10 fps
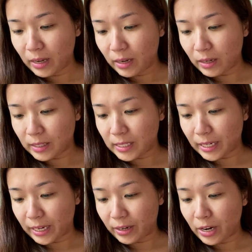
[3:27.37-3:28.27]
let's see
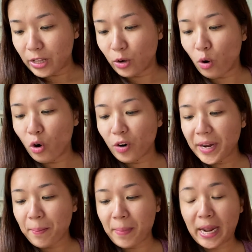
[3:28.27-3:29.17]
here, the Ori
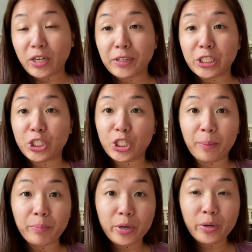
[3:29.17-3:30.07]
Mandarin
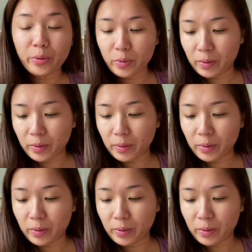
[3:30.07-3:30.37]
Jumbo